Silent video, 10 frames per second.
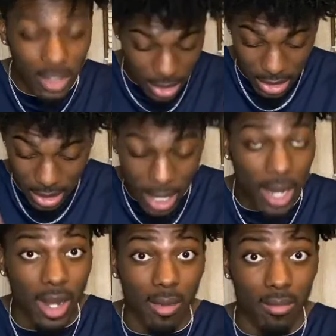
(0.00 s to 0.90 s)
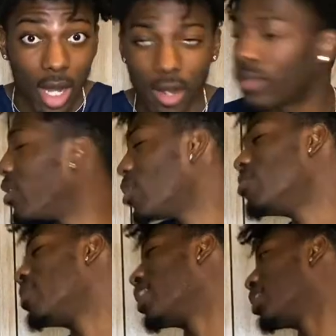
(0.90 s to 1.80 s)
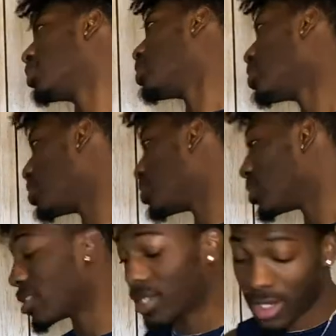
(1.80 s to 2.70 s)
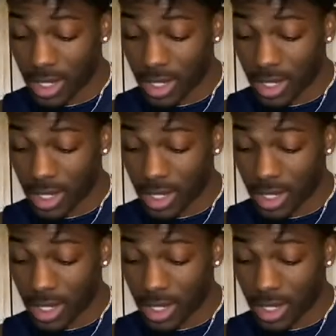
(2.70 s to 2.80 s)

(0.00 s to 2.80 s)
scared, bro. Oh my goodness.